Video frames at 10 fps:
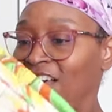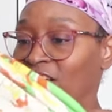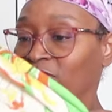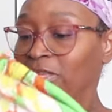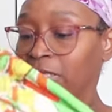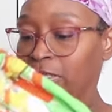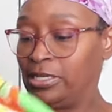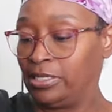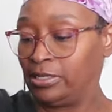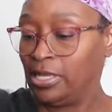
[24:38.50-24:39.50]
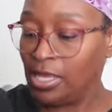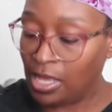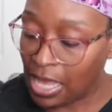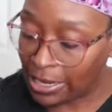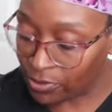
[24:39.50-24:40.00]
Oh, look at this.
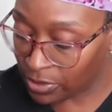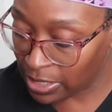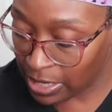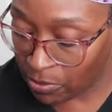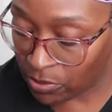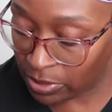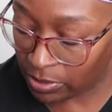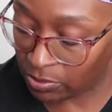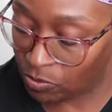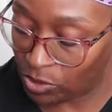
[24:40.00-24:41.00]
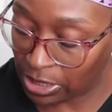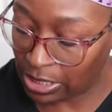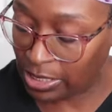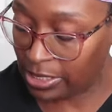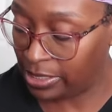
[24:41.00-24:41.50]
I don't think I would want
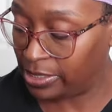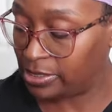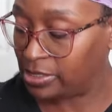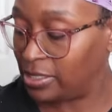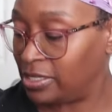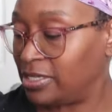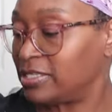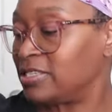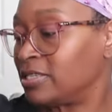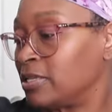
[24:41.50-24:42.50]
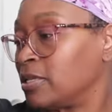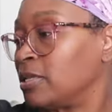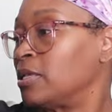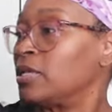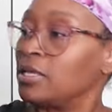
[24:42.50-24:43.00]
to cut into this.
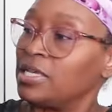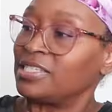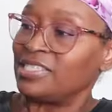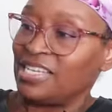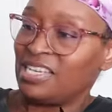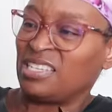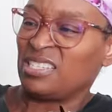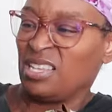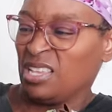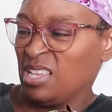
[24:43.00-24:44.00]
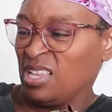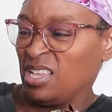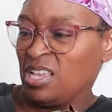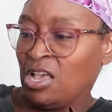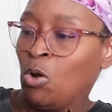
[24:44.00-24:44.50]
It says,
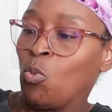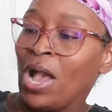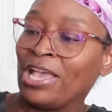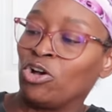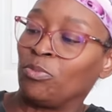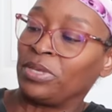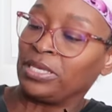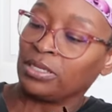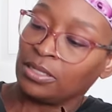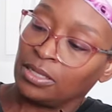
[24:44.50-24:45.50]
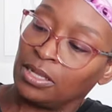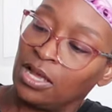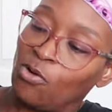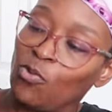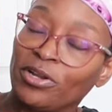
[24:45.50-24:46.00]
Wyoming,
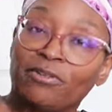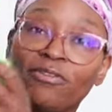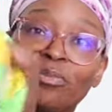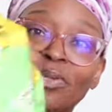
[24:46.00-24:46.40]
a wonderful